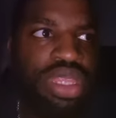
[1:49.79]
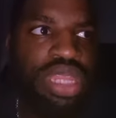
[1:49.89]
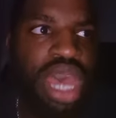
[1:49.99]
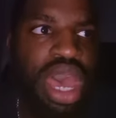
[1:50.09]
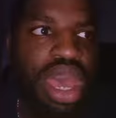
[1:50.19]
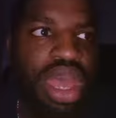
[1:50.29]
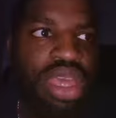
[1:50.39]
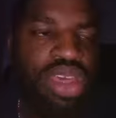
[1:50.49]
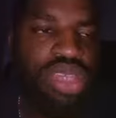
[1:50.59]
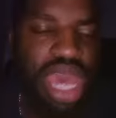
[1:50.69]
that
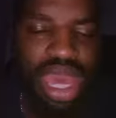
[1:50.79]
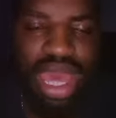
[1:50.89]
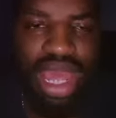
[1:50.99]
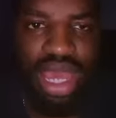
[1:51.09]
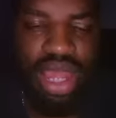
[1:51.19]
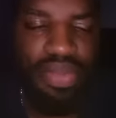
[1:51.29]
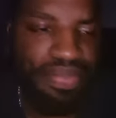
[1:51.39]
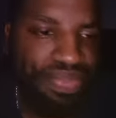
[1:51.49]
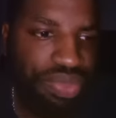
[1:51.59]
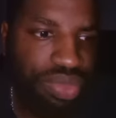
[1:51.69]
you're taking
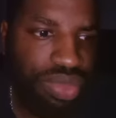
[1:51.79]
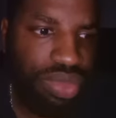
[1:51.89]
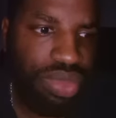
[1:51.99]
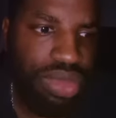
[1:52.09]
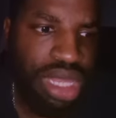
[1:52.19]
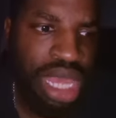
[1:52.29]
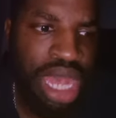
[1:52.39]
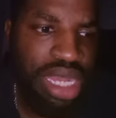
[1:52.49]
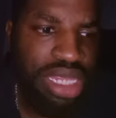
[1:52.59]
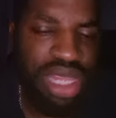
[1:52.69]
in
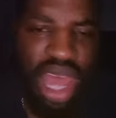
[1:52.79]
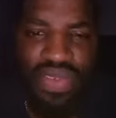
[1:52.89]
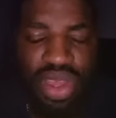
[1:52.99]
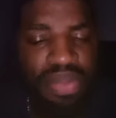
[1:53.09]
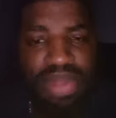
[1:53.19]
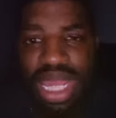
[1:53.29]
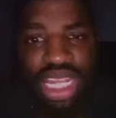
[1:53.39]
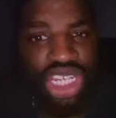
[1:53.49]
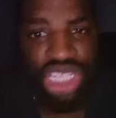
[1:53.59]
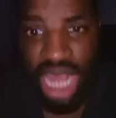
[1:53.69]
and his life
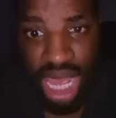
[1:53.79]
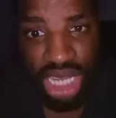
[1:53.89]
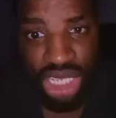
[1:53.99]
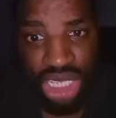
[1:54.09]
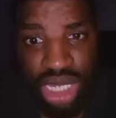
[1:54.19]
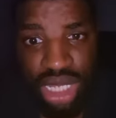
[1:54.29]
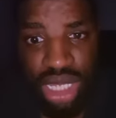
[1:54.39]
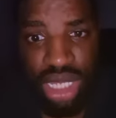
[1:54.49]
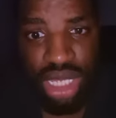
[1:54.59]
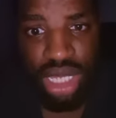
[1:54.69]
completely changed,
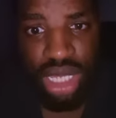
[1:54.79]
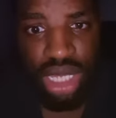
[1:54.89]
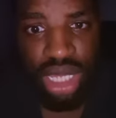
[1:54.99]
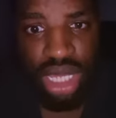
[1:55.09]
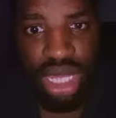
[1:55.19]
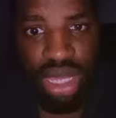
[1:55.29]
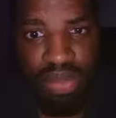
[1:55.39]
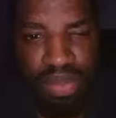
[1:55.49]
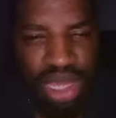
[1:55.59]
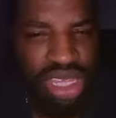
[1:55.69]

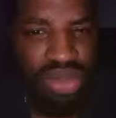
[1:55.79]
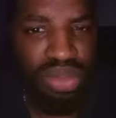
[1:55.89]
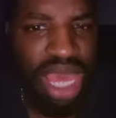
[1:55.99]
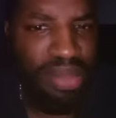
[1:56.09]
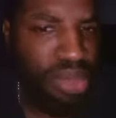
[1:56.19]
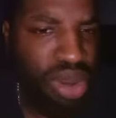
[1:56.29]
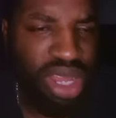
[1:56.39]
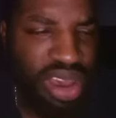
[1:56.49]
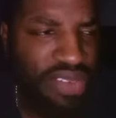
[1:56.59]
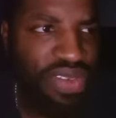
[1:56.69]
but you make
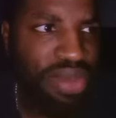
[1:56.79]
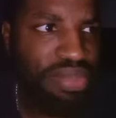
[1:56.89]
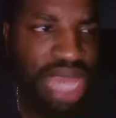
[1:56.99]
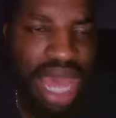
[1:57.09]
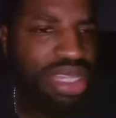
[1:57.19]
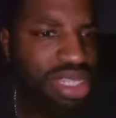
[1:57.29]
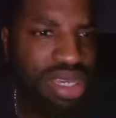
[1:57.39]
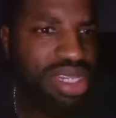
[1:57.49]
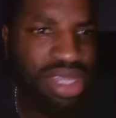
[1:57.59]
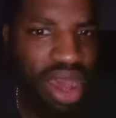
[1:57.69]
money off him, that
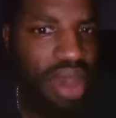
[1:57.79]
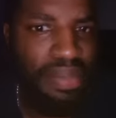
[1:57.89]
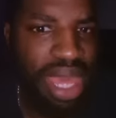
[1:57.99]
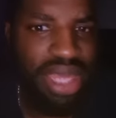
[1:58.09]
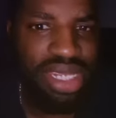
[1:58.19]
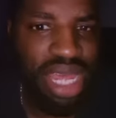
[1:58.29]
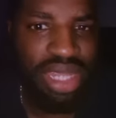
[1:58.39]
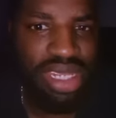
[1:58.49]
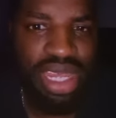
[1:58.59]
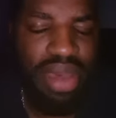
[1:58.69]
does not make
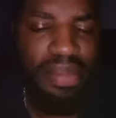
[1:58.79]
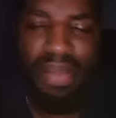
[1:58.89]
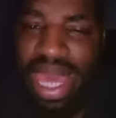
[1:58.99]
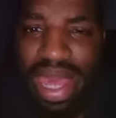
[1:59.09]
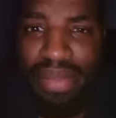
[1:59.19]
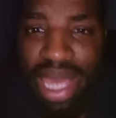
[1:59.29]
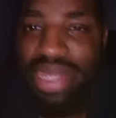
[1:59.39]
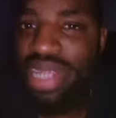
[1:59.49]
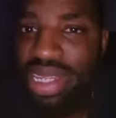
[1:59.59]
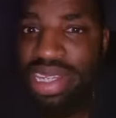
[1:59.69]
sense. Make it
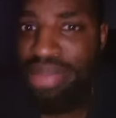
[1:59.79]
make sense,